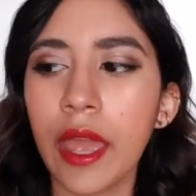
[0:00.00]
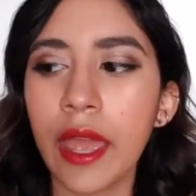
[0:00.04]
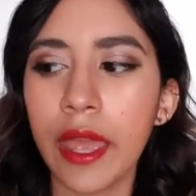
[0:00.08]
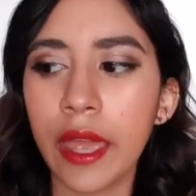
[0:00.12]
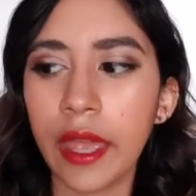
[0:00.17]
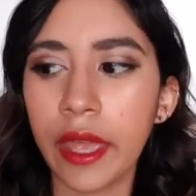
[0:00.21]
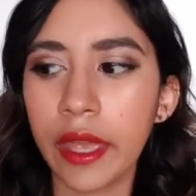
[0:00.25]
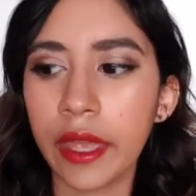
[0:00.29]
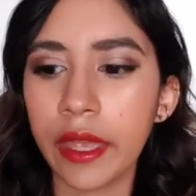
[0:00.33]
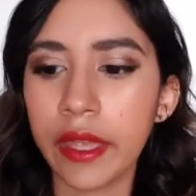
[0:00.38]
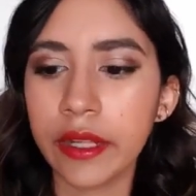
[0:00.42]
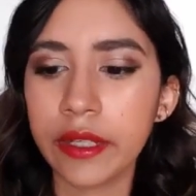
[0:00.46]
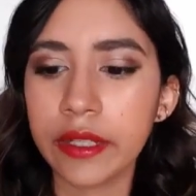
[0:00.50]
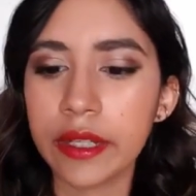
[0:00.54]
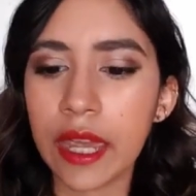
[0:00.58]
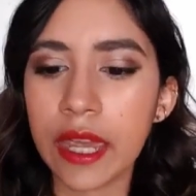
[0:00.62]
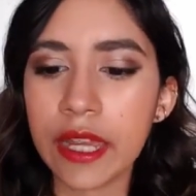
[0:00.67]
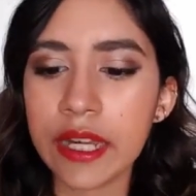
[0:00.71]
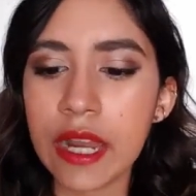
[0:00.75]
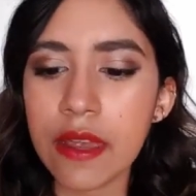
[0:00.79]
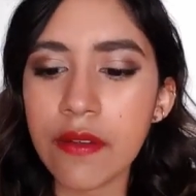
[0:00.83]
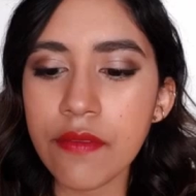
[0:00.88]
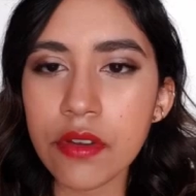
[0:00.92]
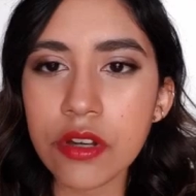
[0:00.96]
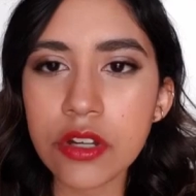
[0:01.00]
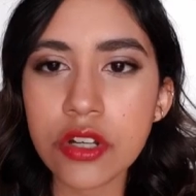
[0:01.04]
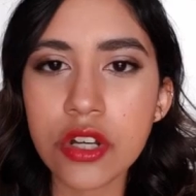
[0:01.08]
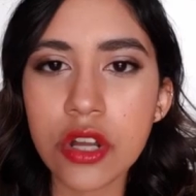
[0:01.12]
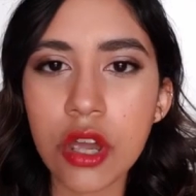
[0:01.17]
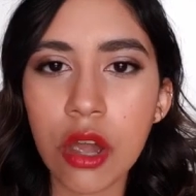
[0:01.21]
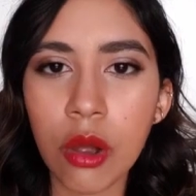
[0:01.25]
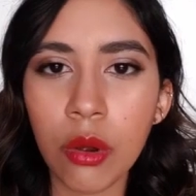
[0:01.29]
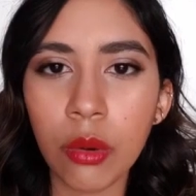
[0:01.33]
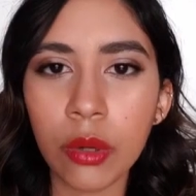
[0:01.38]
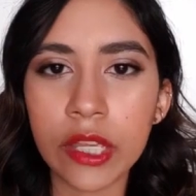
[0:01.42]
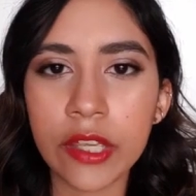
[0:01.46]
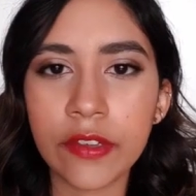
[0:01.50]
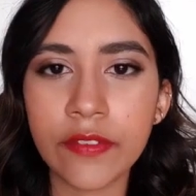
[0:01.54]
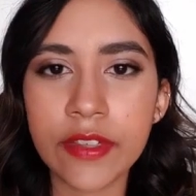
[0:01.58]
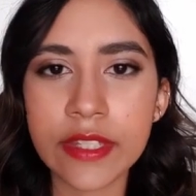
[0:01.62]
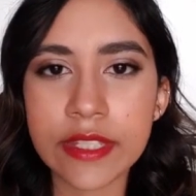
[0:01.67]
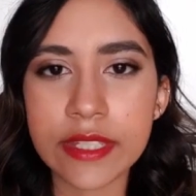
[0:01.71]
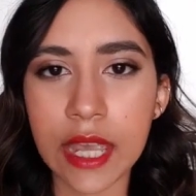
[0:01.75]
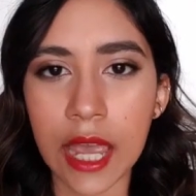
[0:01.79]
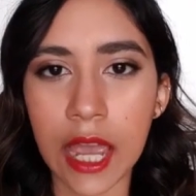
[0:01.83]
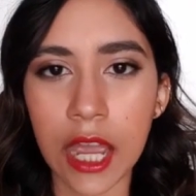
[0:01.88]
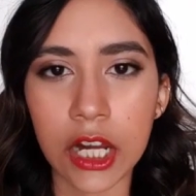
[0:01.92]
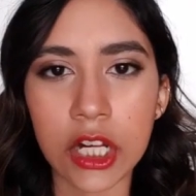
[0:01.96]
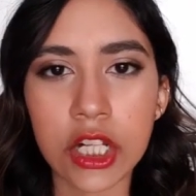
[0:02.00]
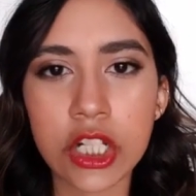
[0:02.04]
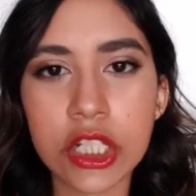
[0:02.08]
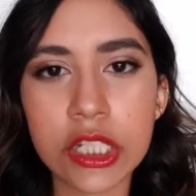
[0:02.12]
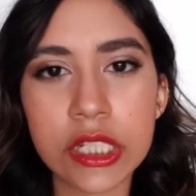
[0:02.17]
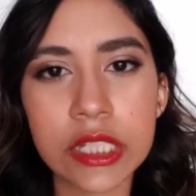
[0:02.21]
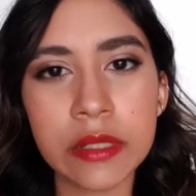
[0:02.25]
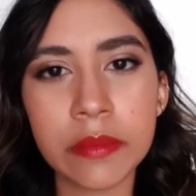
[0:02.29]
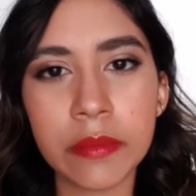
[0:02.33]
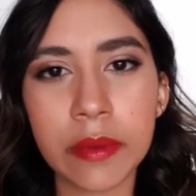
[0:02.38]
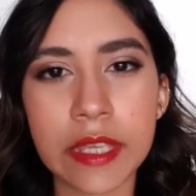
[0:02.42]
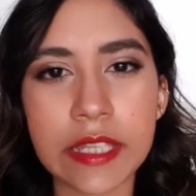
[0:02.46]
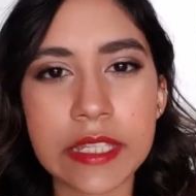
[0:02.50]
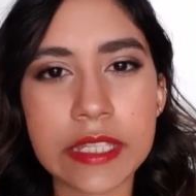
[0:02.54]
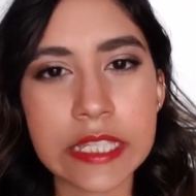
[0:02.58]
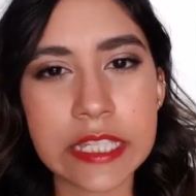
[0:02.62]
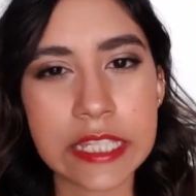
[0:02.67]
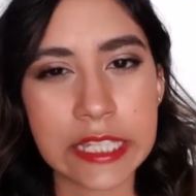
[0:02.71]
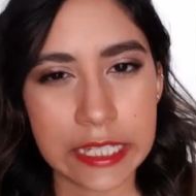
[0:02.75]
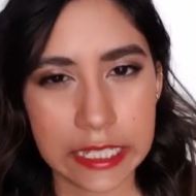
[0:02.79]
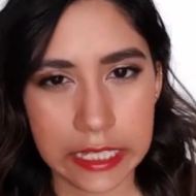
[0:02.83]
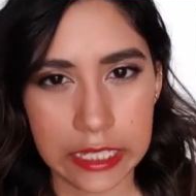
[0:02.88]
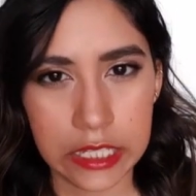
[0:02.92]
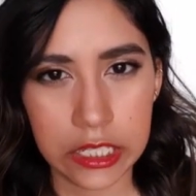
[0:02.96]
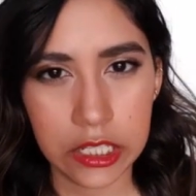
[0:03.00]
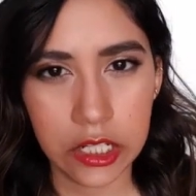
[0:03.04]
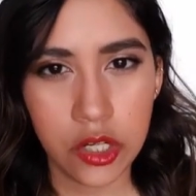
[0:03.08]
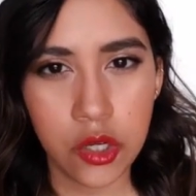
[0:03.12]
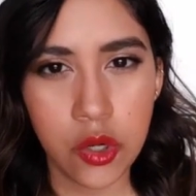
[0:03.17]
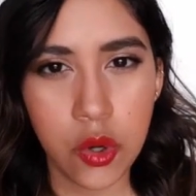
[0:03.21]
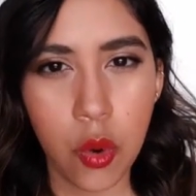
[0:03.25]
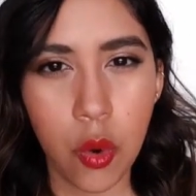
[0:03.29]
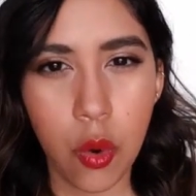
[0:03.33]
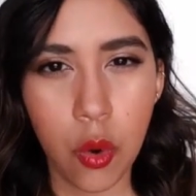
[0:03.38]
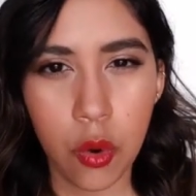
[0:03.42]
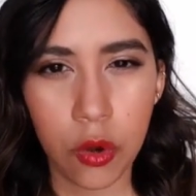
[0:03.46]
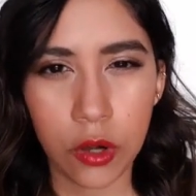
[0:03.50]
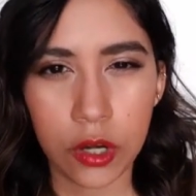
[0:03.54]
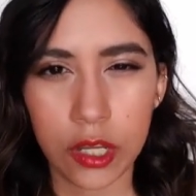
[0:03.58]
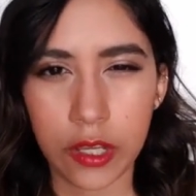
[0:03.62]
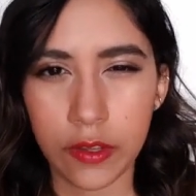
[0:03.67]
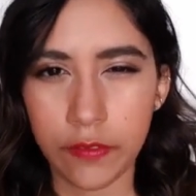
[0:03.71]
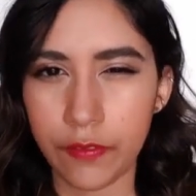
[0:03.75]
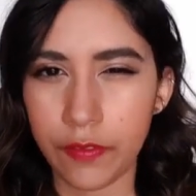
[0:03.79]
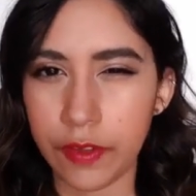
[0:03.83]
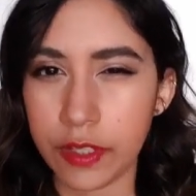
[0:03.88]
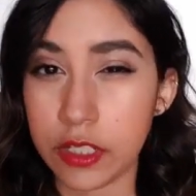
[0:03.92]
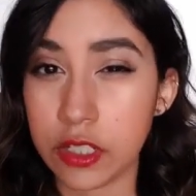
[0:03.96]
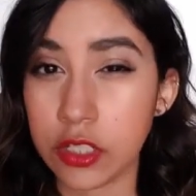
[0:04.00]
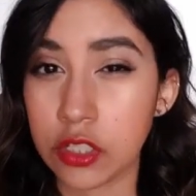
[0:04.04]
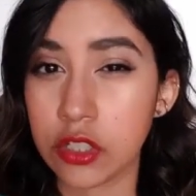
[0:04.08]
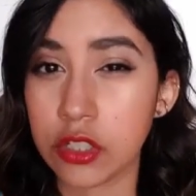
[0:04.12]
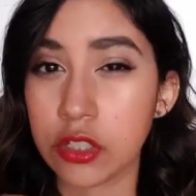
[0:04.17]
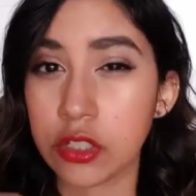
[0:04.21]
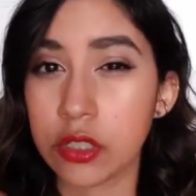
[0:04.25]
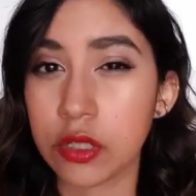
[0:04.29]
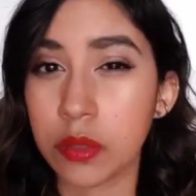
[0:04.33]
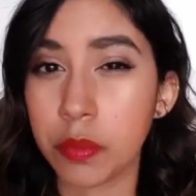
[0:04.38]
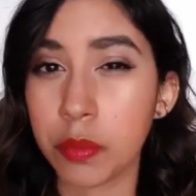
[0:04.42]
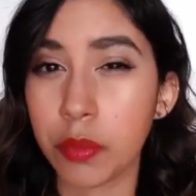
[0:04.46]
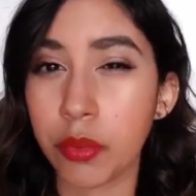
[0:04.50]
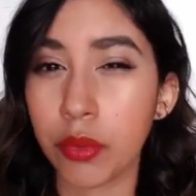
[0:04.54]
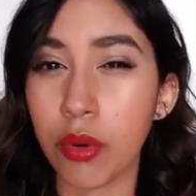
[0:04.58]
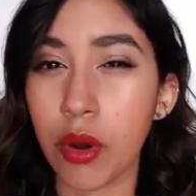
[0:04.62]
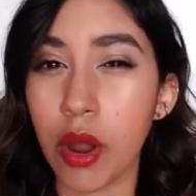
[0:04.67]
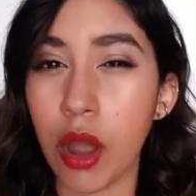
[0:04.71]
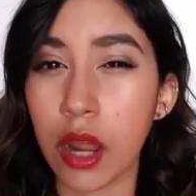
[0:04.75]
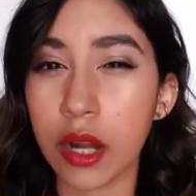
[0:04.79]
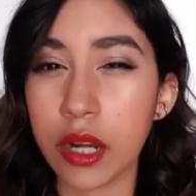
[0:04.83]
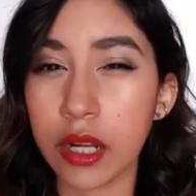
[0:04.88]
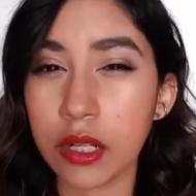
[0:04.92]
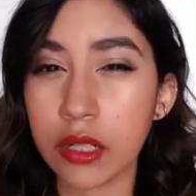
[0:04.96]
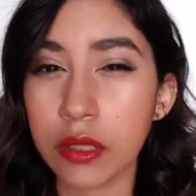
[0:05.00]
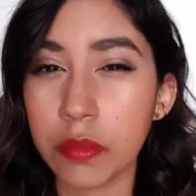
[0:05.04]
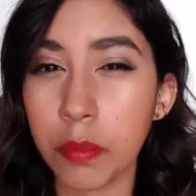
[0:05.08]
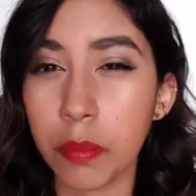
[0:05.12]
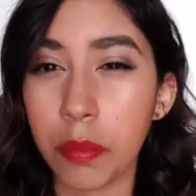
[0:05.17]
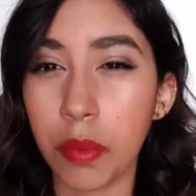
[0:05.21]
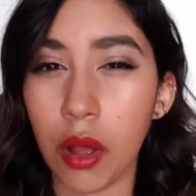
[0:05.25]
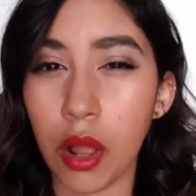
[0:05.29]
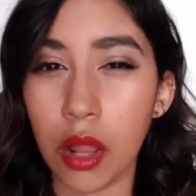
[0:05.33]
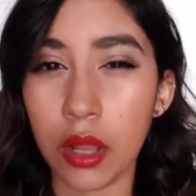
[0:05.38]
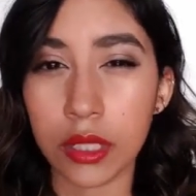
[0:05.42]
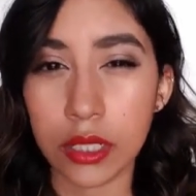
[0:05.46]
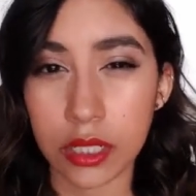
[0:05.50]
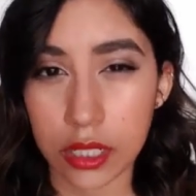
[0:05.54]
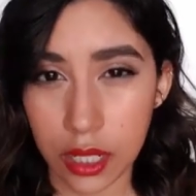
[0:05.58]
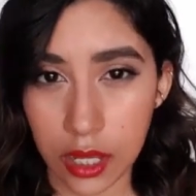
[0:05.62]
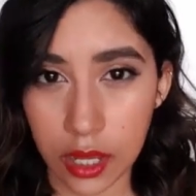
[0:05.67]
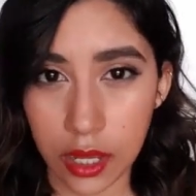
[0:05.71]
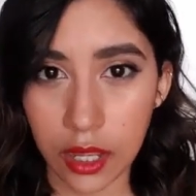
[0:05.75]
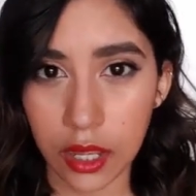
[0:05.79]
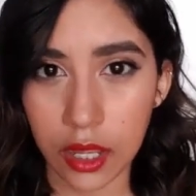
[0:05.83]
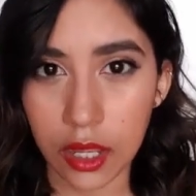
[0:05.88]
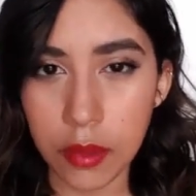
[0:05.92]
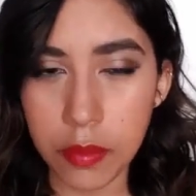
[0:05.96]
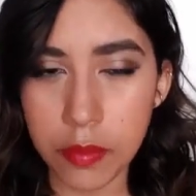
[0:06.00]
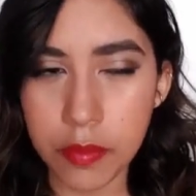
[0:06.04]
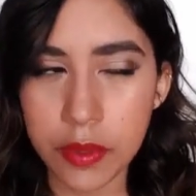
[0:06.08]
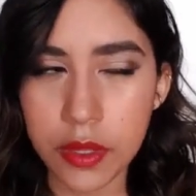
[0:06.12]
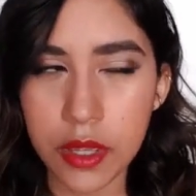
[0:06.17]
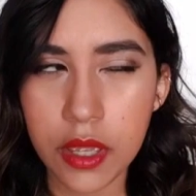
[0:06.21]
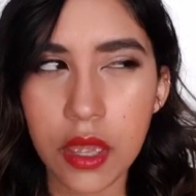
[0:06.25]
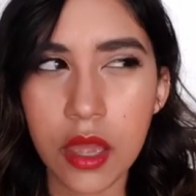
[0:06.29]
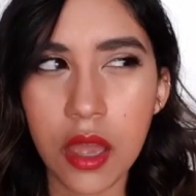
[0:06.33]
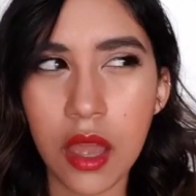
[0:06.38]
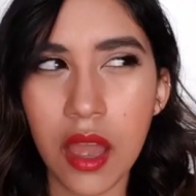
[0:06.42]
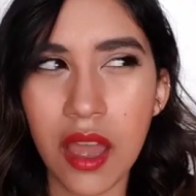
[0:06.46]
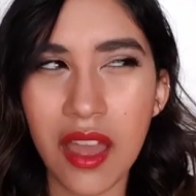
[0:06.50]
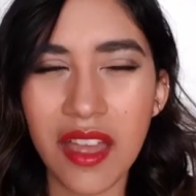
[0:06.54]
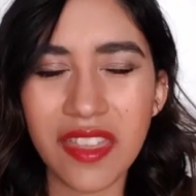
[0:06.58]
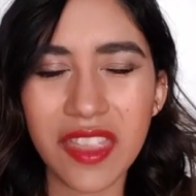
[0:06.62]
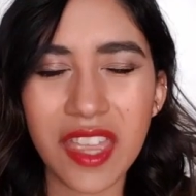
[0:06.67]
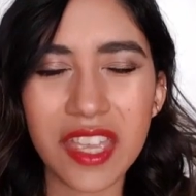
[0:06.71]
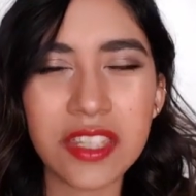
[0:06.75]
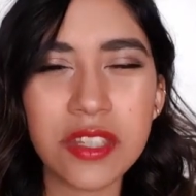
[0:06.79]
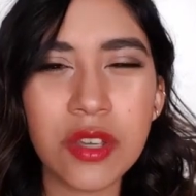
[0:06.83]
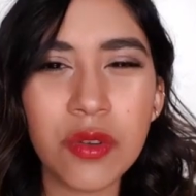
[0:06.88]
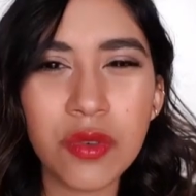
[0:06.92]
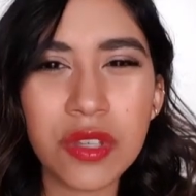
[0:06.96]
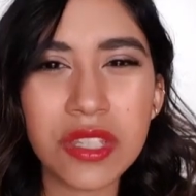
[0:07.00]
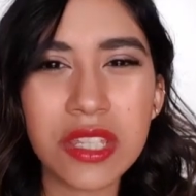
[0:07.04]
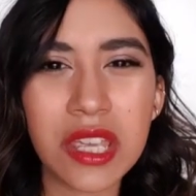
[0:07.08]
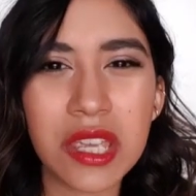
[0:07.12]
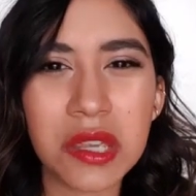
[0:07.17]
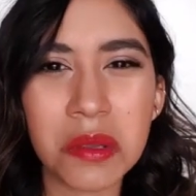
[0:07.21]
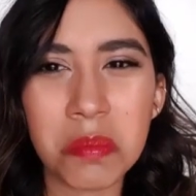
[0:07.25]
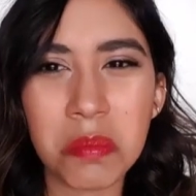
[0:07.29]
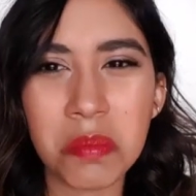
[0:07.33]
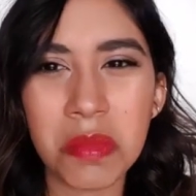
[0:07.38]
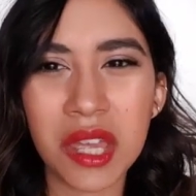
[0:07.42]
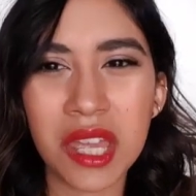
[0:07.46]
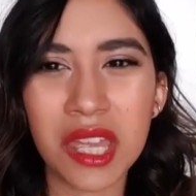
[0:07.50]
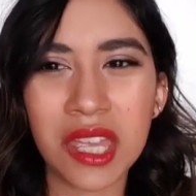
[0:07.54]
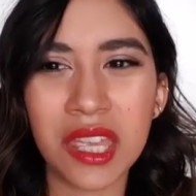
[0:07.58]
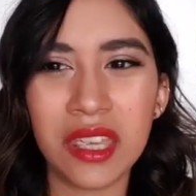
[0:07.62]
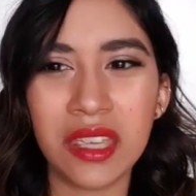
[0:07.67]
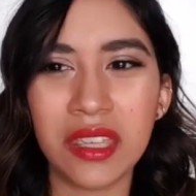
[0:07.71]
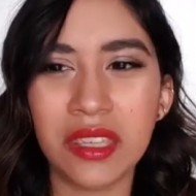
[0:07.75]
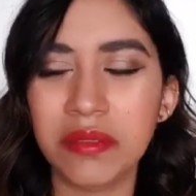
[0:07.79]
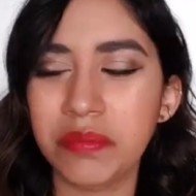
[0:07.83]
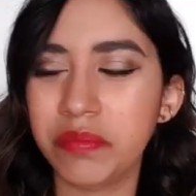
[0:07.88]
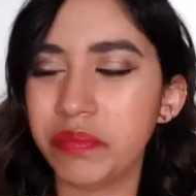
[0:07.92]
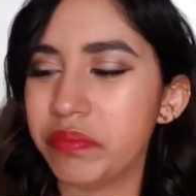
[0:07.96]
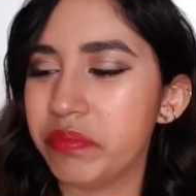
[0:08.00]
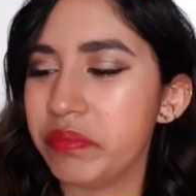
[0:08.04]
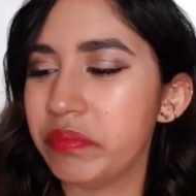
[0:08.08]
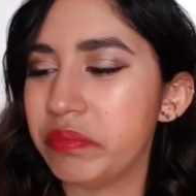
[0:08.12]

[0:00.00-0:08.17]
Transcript: And I never know if it's actually my skin or if it's just the product balling up. That's always like my,